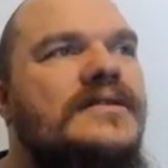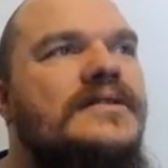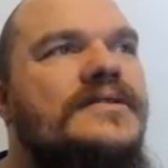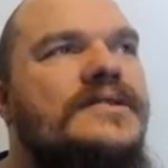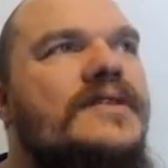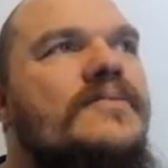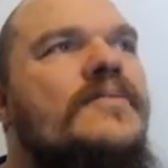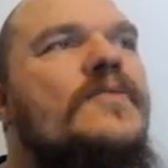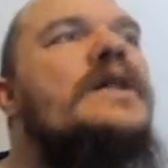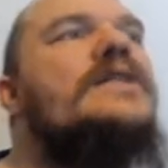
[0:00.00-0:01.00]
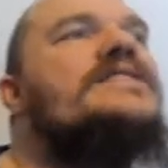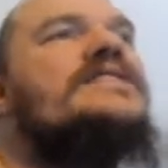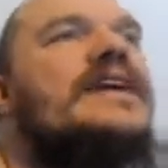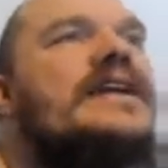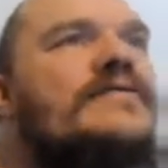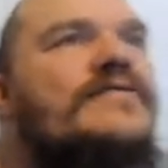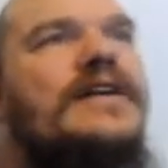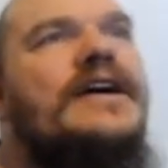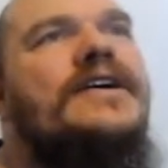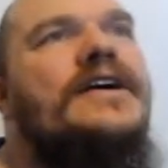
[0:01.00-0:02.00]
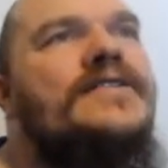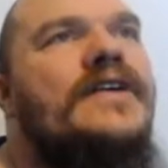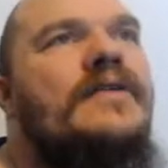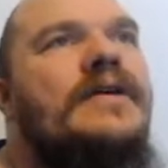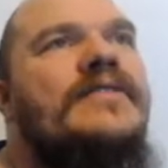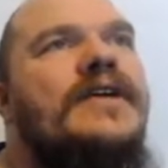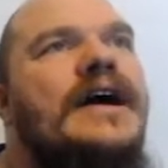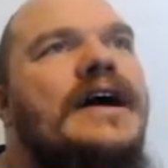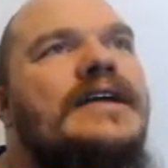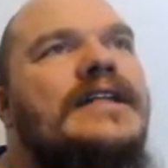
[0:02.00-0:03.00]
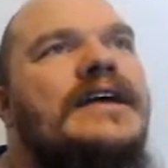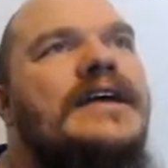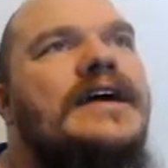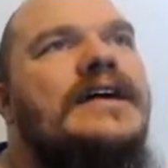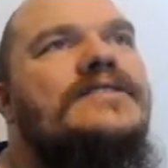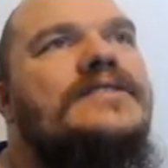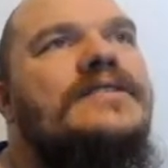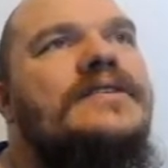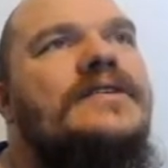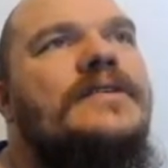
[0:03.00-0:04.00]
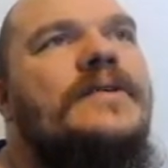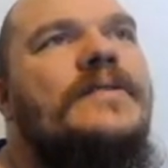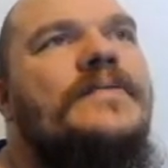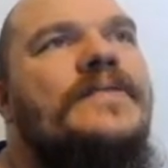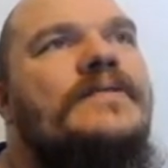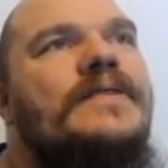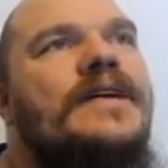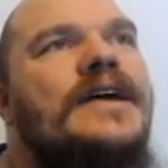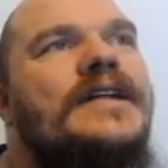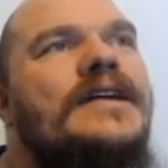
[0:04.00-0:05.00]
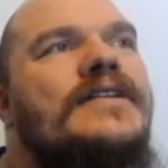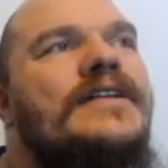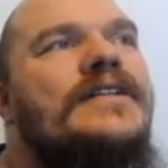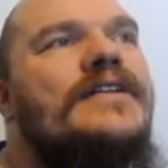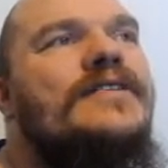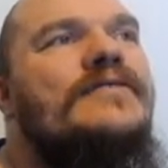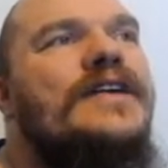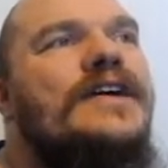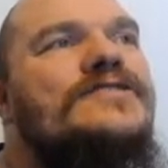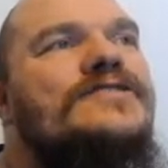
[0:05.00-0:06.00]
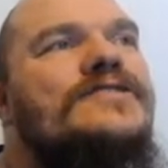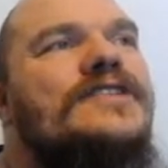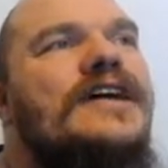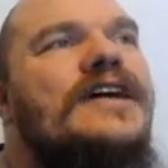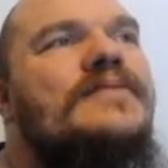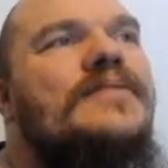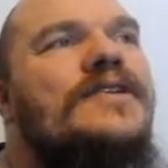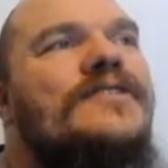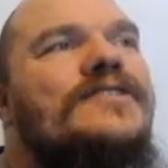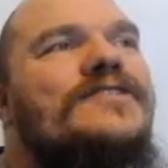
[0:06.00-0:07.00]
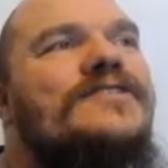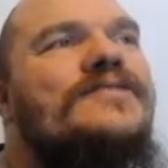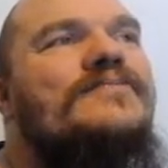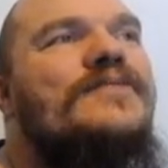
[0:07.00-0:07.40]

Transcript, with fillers: So we'll just let it fly as however high it can get we get our little notifications again because we're